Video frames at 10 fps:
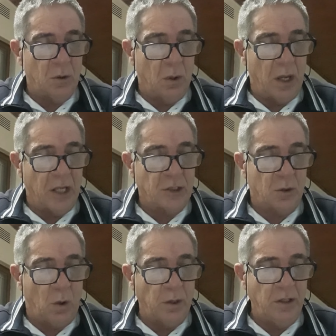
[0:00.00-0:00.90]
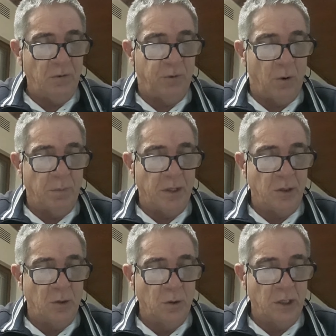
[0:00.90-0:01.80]
as colony-forming
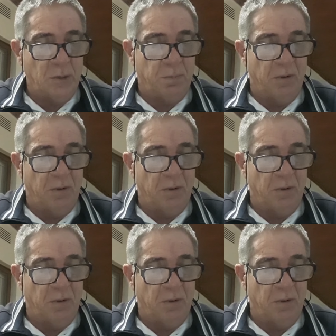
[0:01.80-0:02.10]
units per